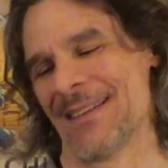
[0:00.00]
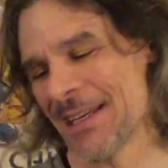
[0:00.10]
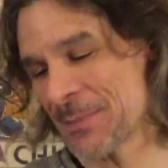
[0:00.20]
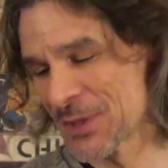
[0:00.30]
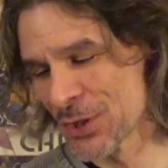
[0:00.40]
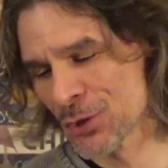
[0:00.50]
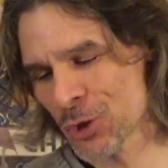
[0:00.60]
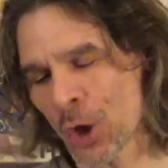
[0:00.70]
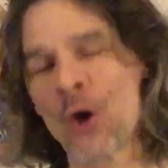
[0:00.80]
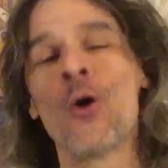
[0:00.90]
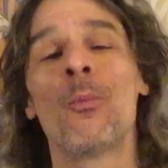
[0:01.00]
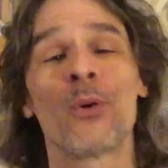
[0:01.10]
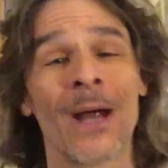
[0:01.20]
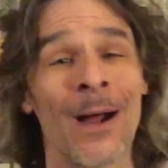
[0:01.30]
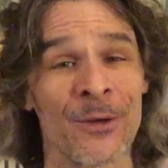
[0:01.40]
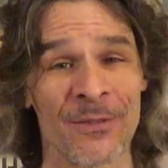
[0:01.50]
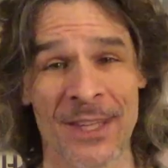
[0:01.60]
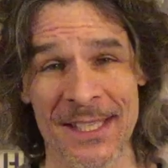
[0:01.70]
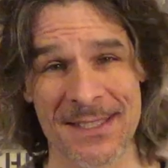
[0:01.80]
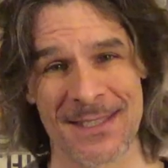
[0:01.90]
I'm so proud of
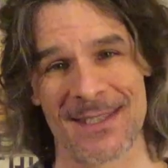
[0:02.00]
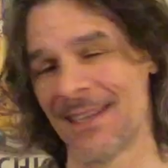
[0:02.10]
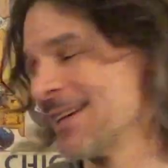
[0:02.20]
this.